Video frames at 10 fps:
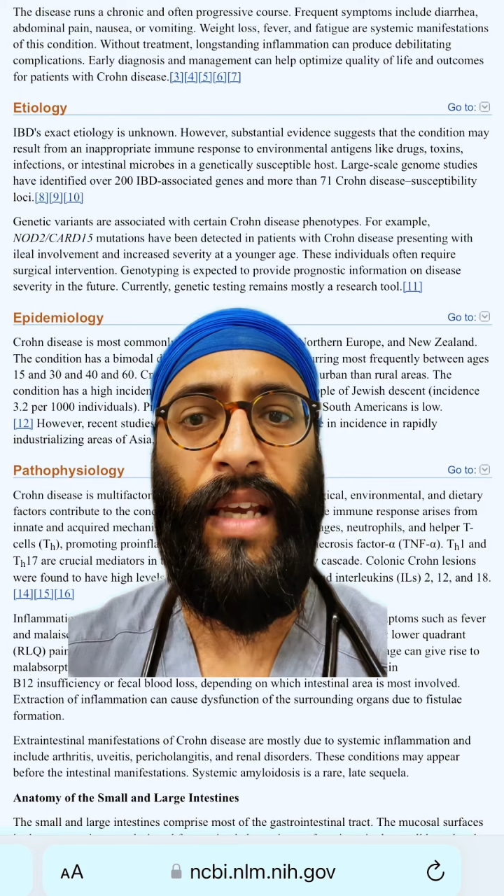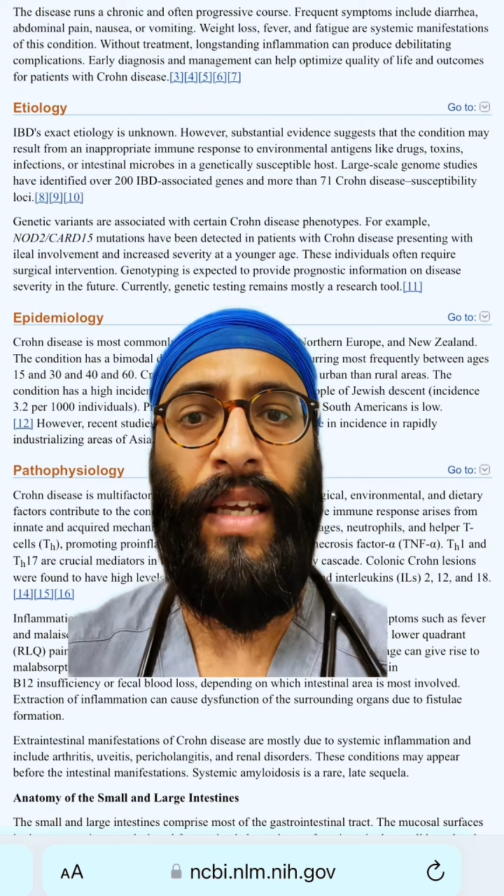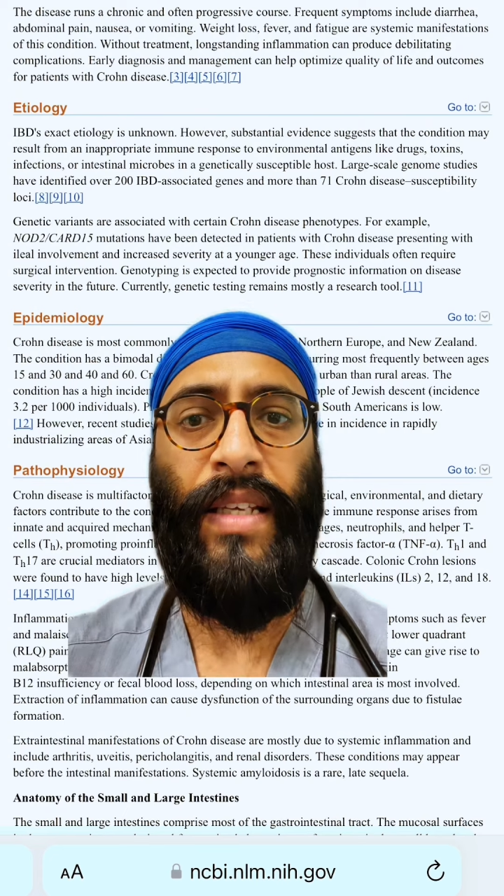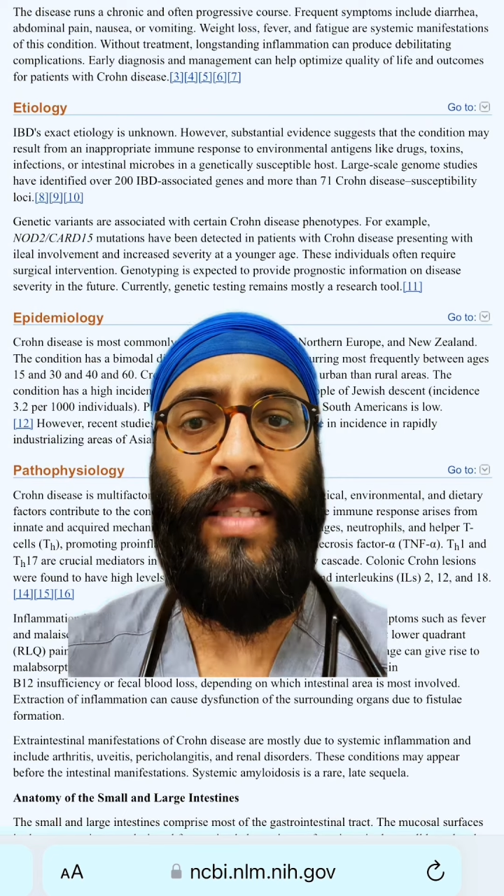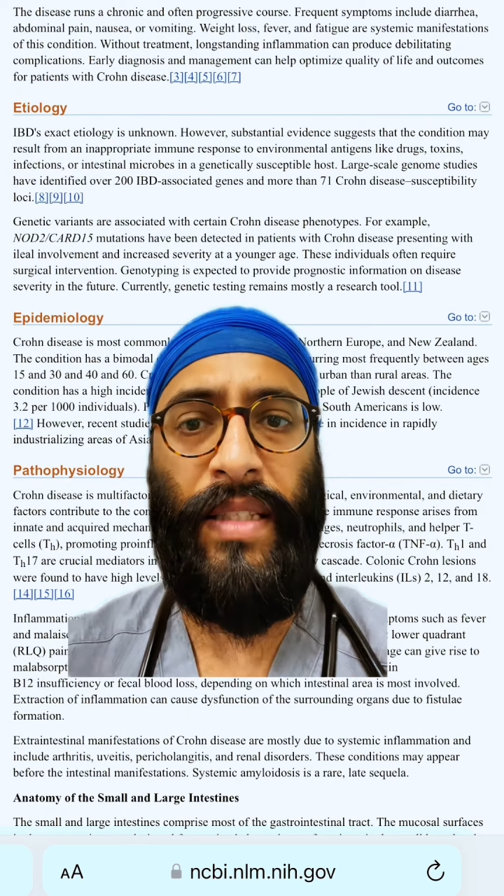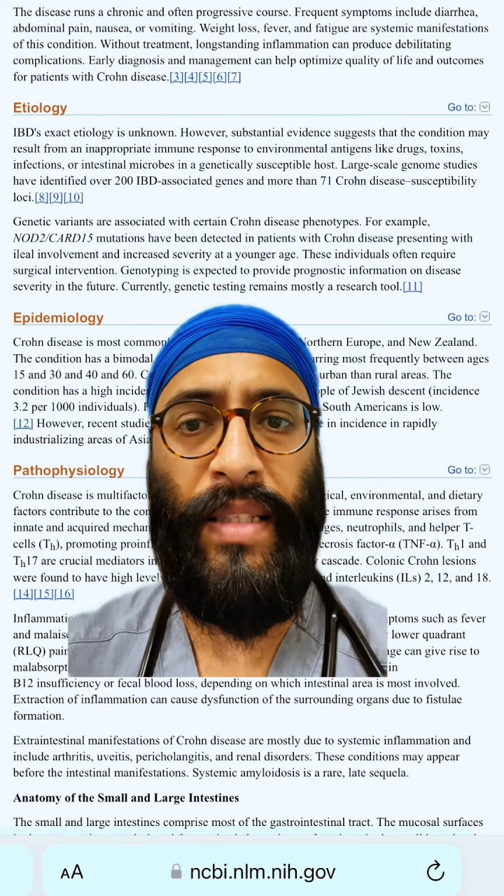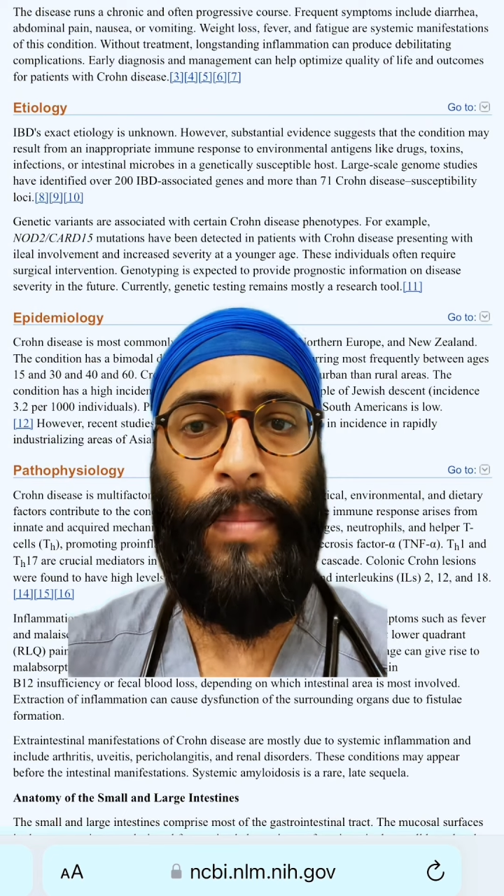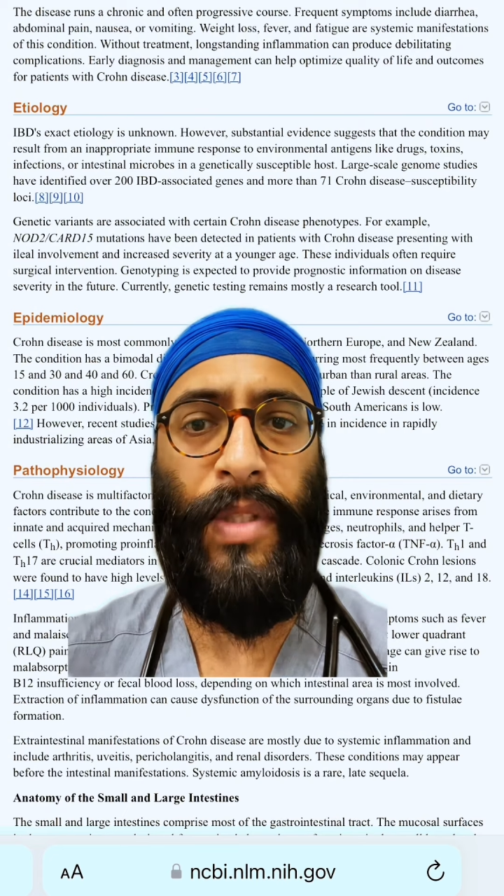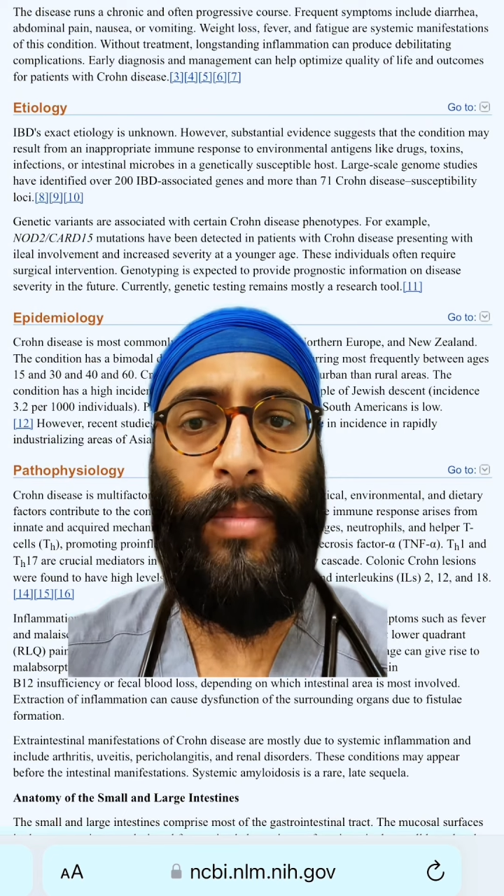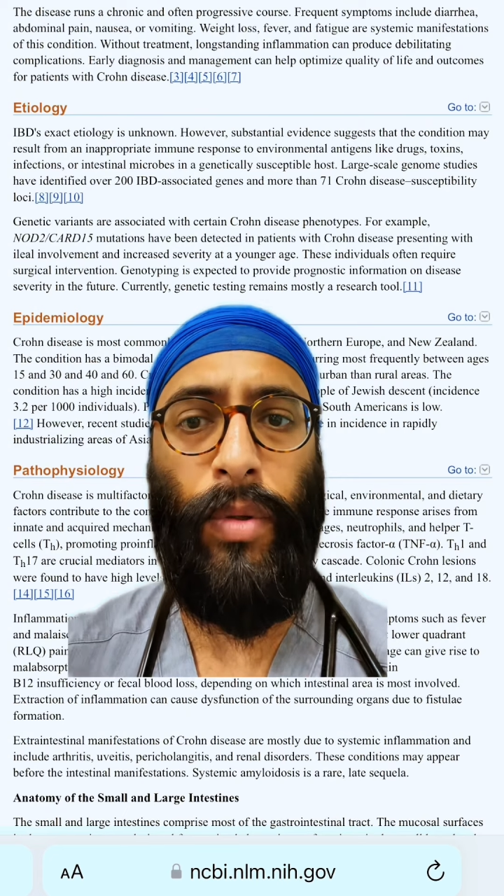
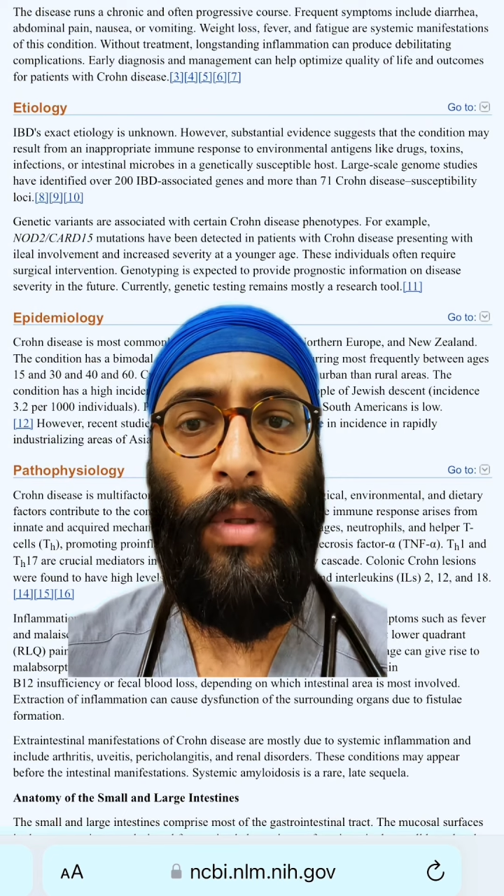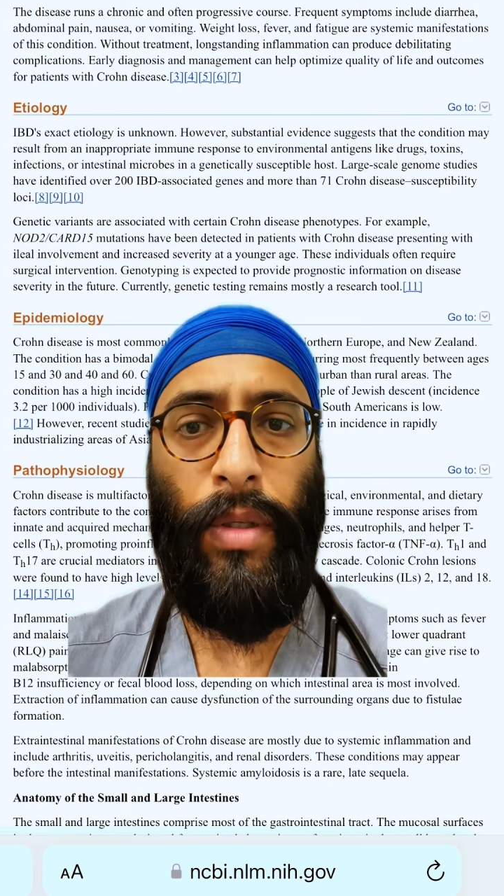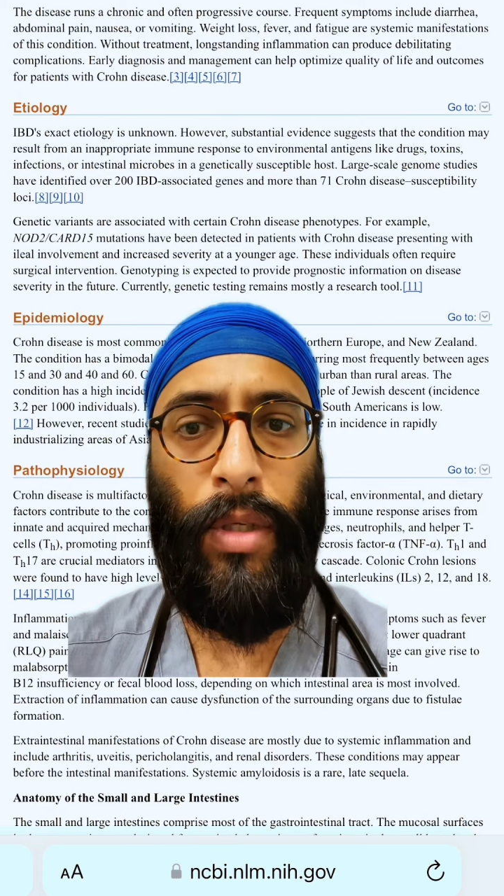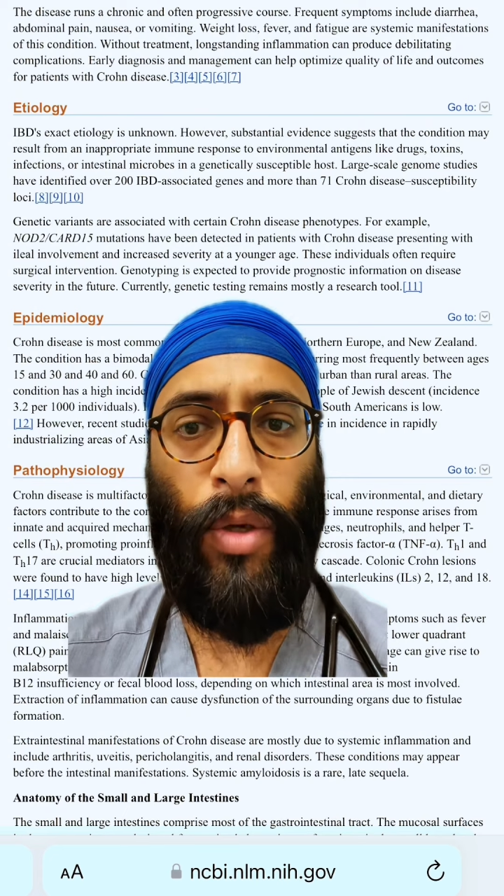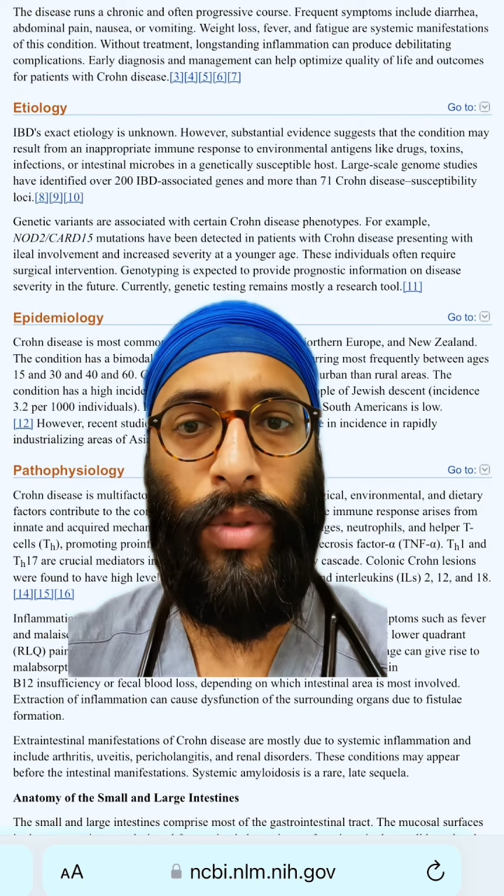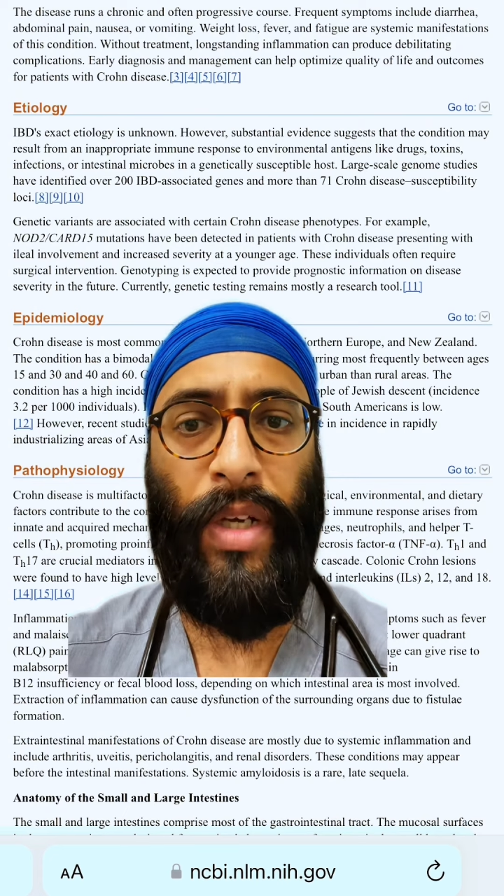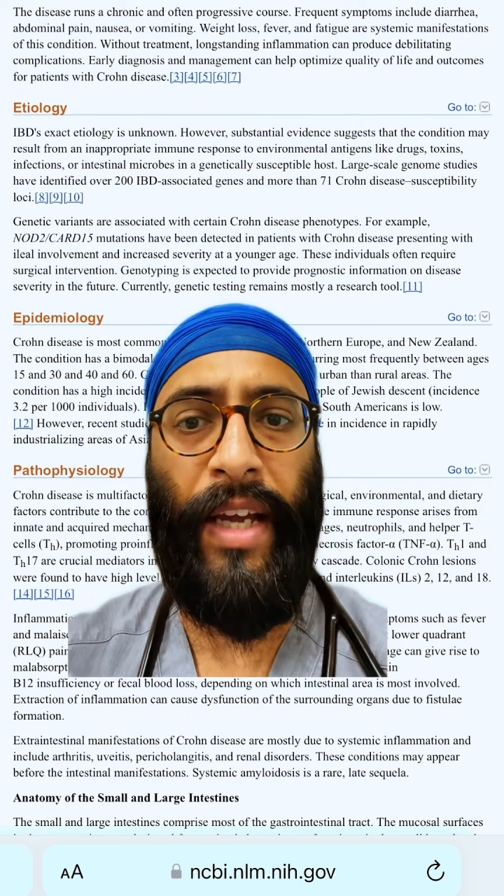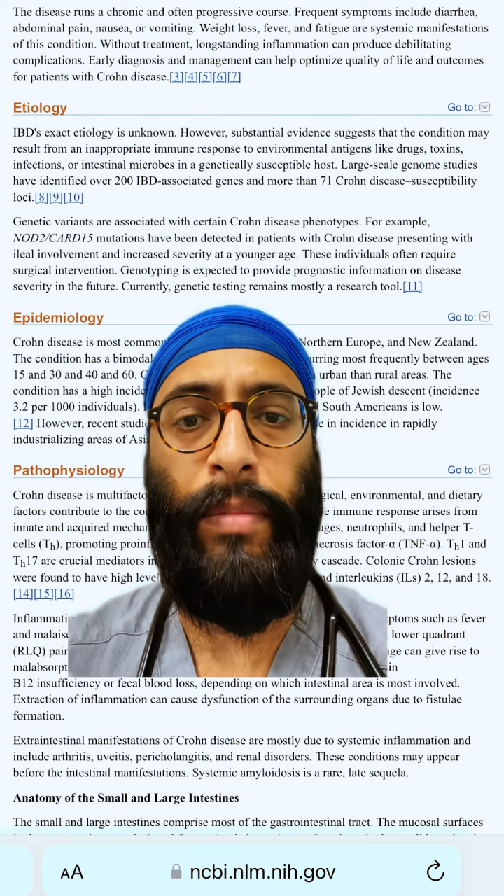susceptible loci,